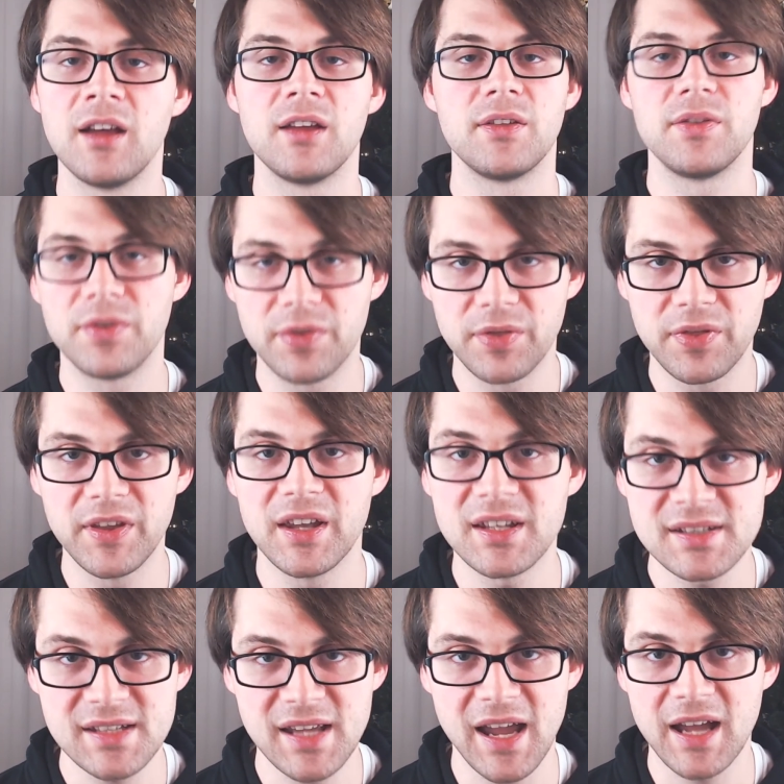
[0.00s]
this
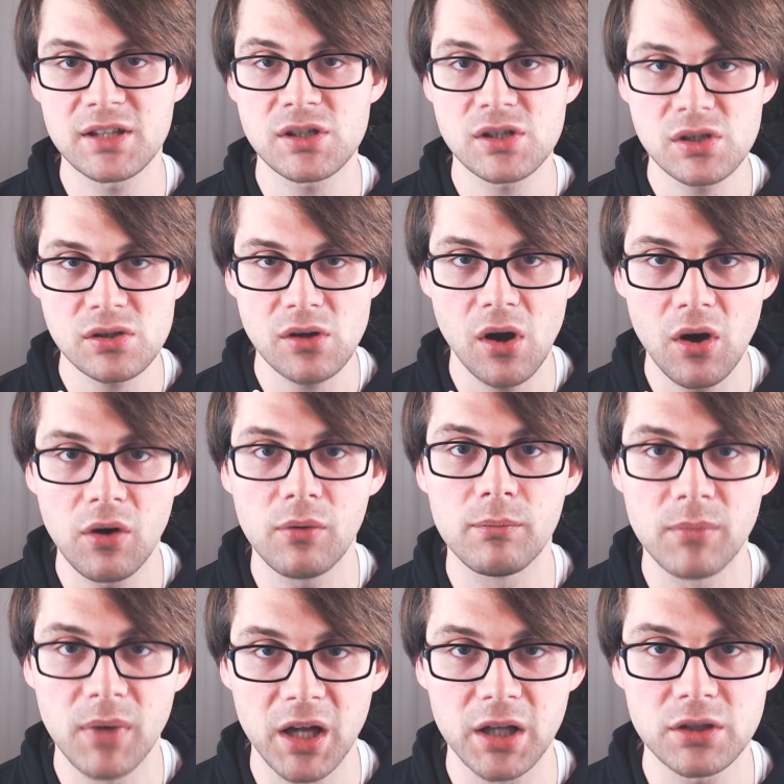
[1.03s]
has so
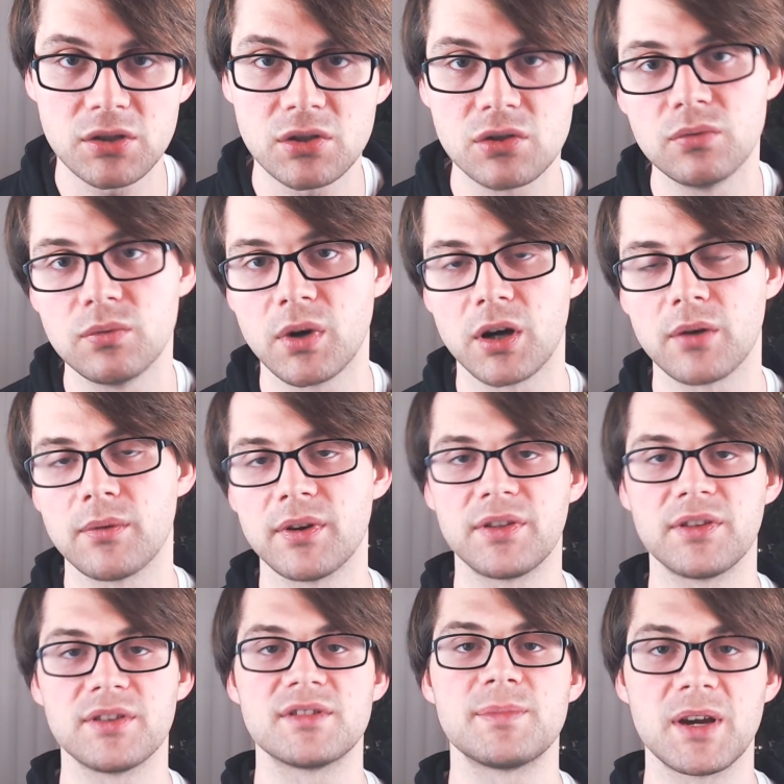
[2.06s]
much to work with,
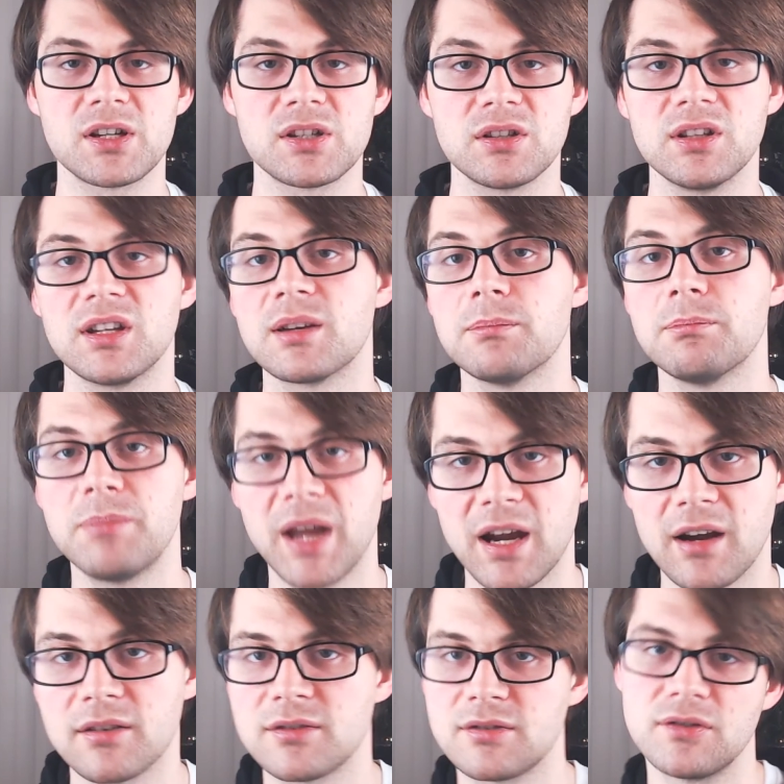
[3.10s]
especially
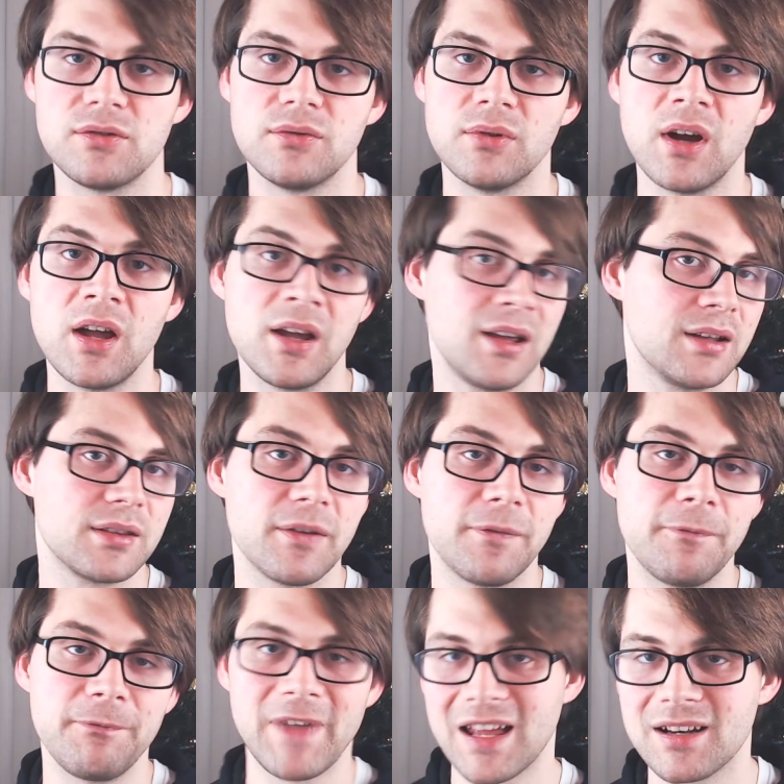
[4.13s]
compared to the
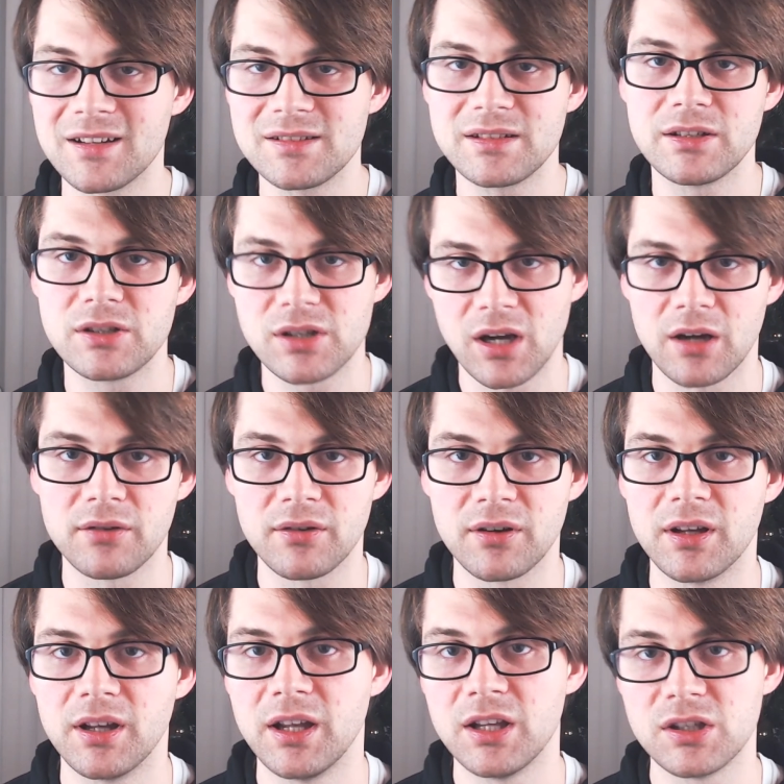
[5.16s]
fantasy genre
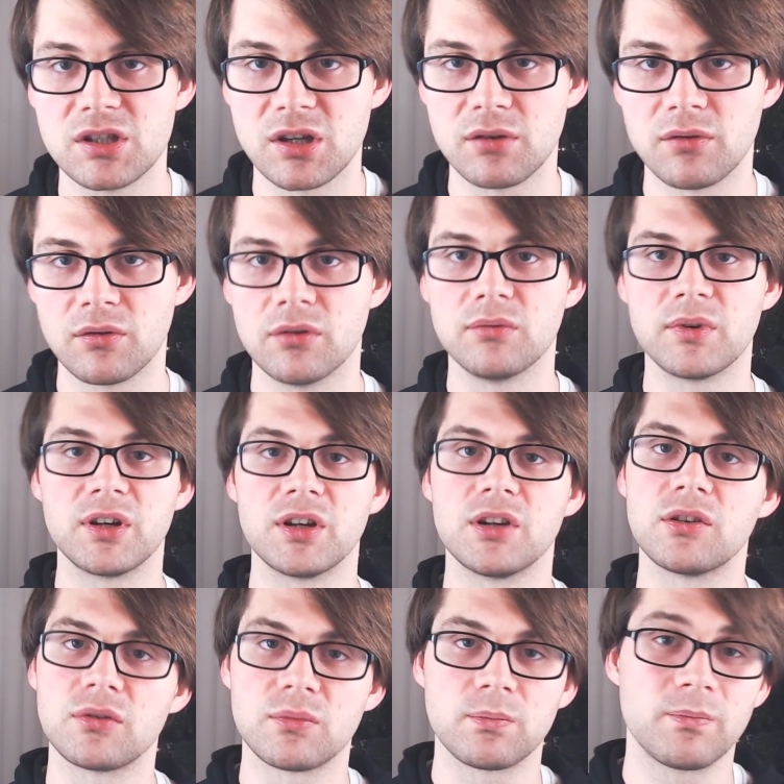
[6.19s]
in general, where
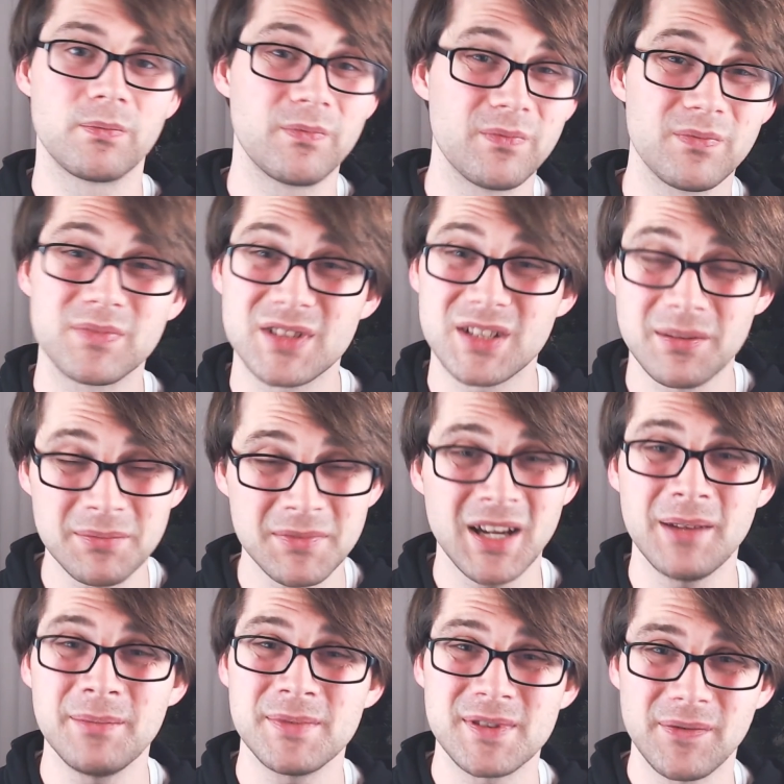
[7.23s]
you
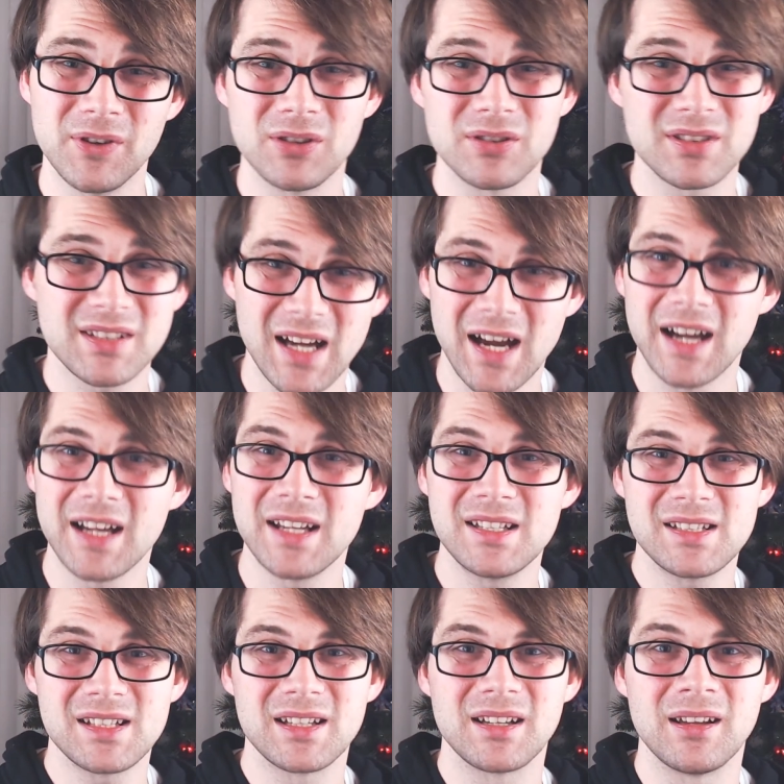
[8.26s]
sometimes feel tied
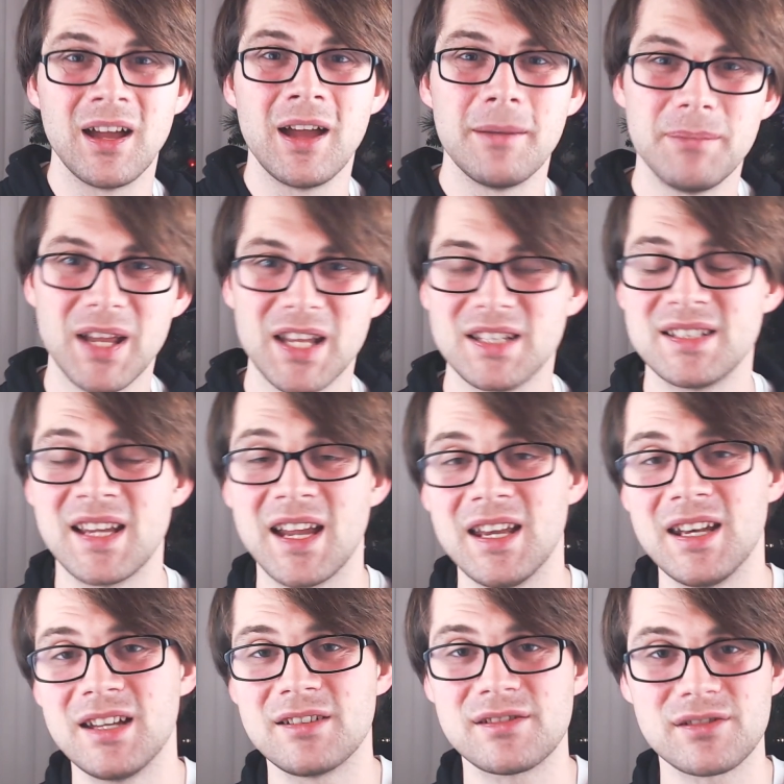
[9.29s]
to
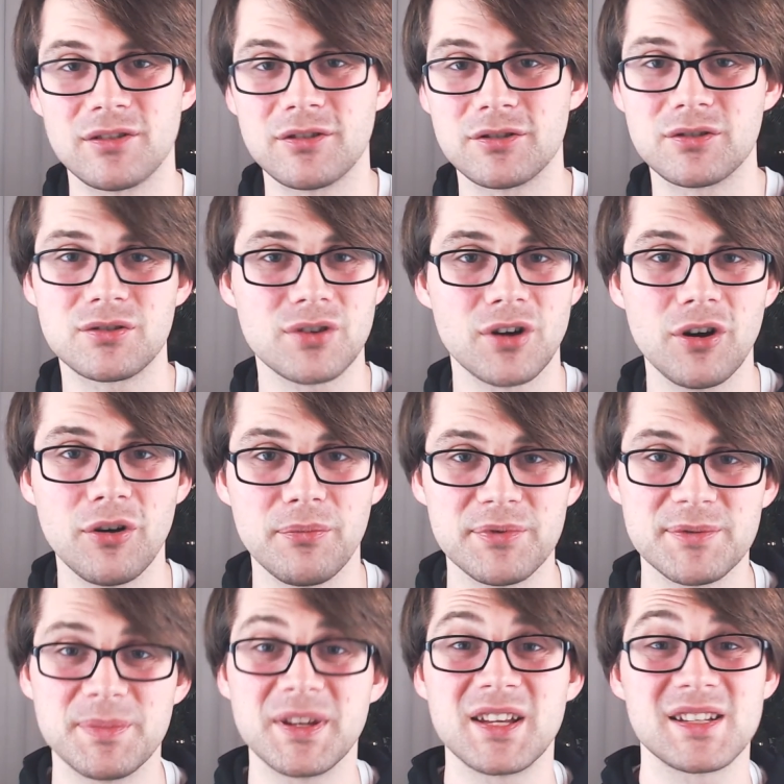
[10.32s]
maintaining certain tropes
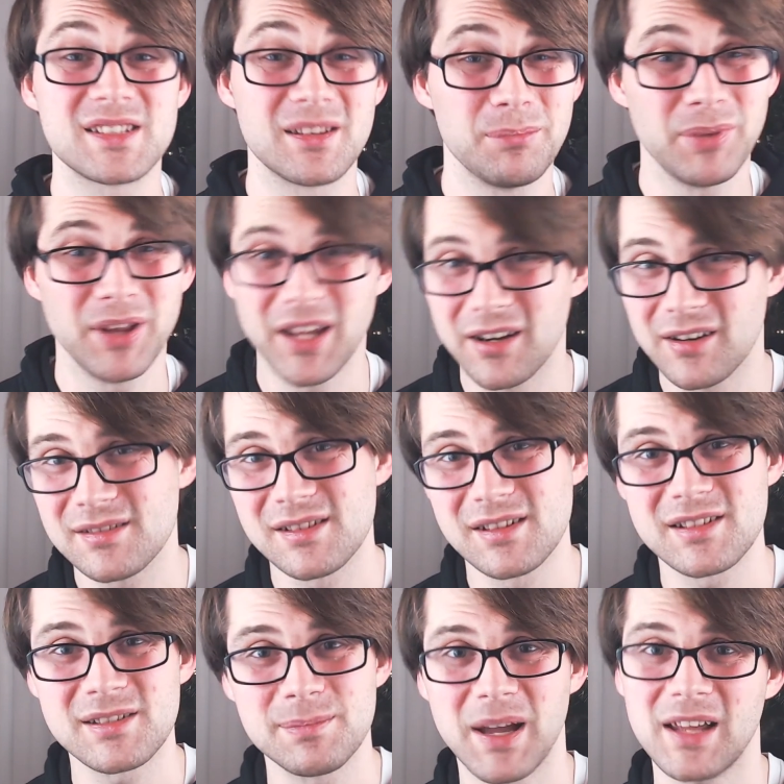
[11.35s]
because the players
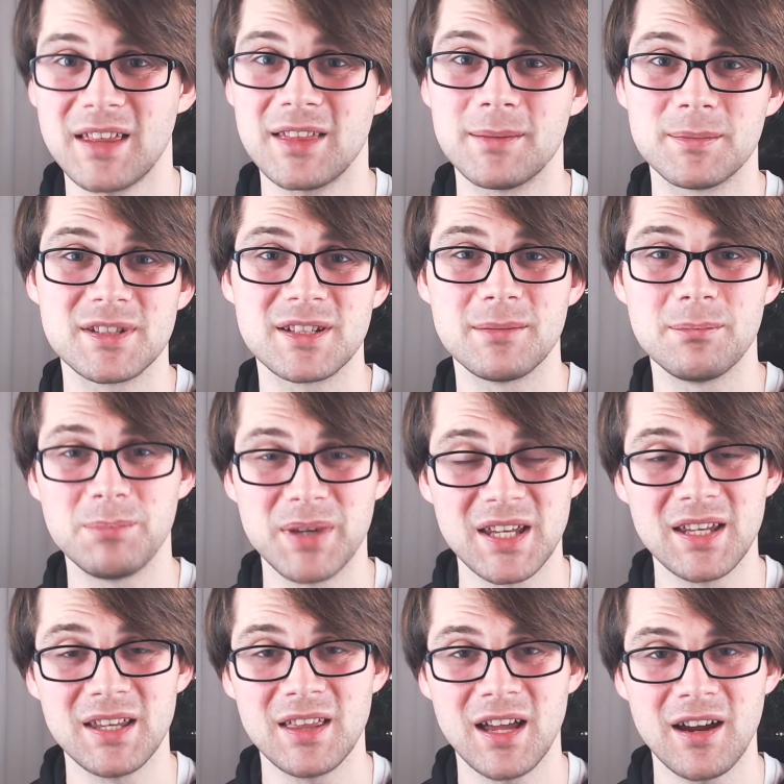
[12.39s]
expect them to be
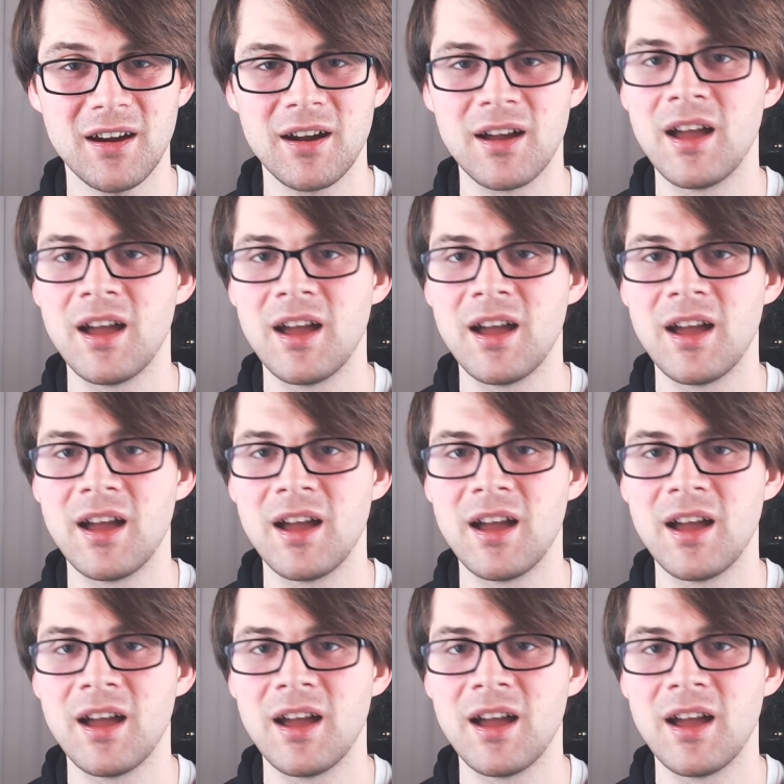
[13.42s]
there.